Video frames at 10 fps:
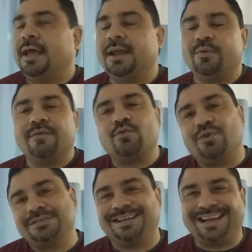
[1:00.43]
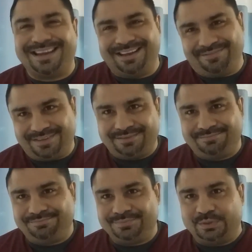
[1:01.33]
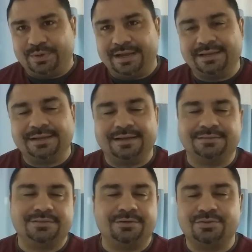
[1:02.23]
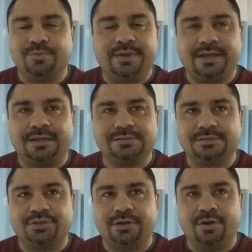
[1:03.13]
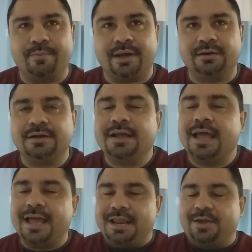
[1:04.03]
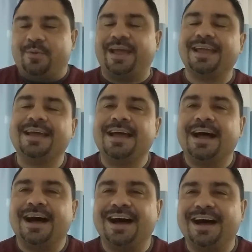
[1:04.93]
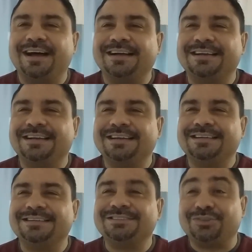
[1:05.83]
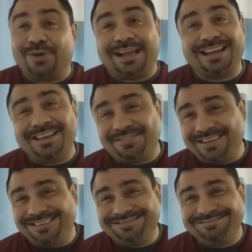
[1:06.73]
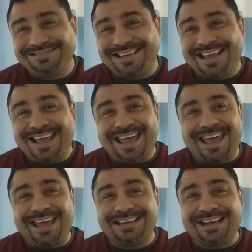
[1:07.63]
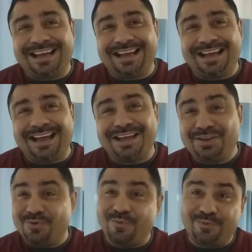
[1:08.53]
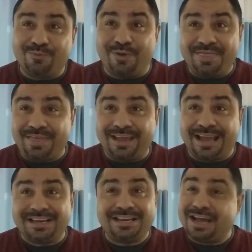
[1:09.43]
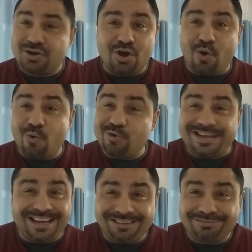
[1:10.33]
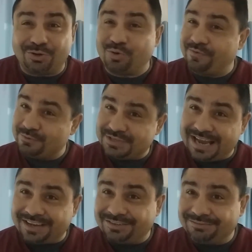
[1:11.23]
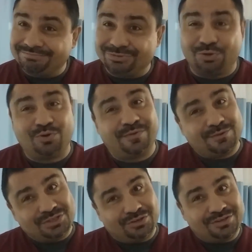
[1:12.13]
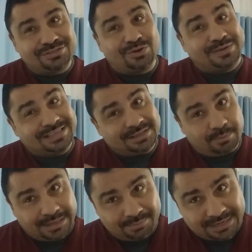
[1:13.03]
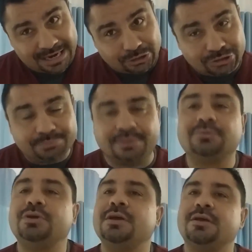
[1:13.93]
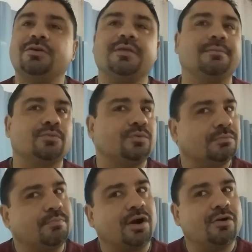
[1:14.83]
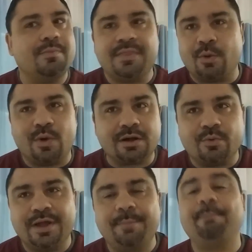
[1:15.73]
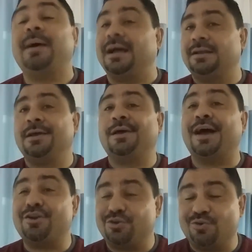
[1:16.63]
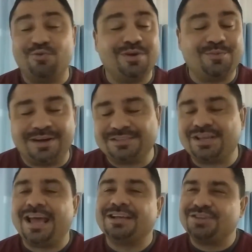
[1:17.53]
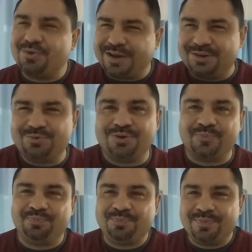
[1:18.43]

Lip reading: Anyway, of course it got lifted, right? I turned too many heads. I should have known better. Anyway, so it got lifted. And I knew one thing. I did not know who did it. Don't know if it was a doctor. Don't know if it was a nurse, though we tend to blame the doctors. But, they borrow them and they walk away. But I don't know who it was. Tell you what I do know.